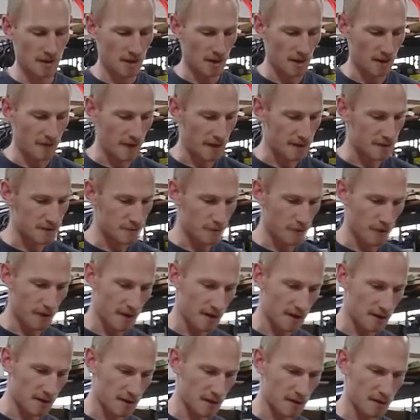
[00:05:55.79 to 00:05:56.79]
And that's
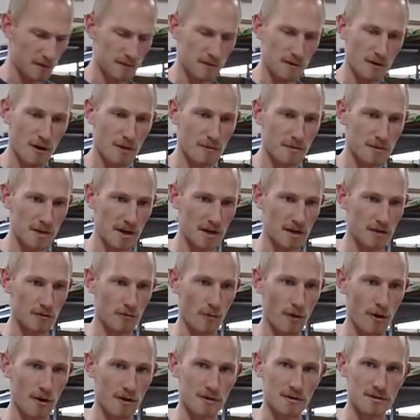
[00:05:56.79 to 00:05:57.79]
why carbonated
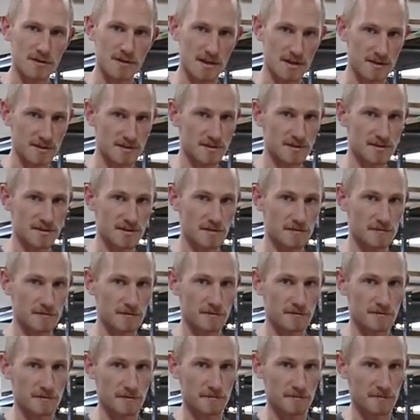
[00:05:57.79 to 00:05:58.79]
water tastes
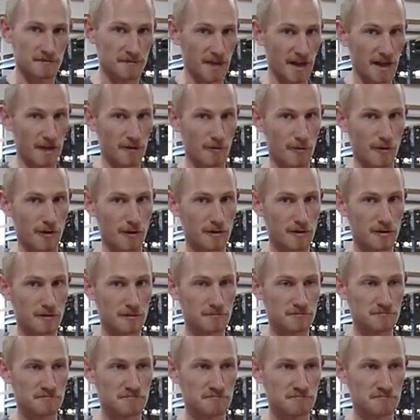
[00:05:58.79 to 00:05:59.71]
different from flat water,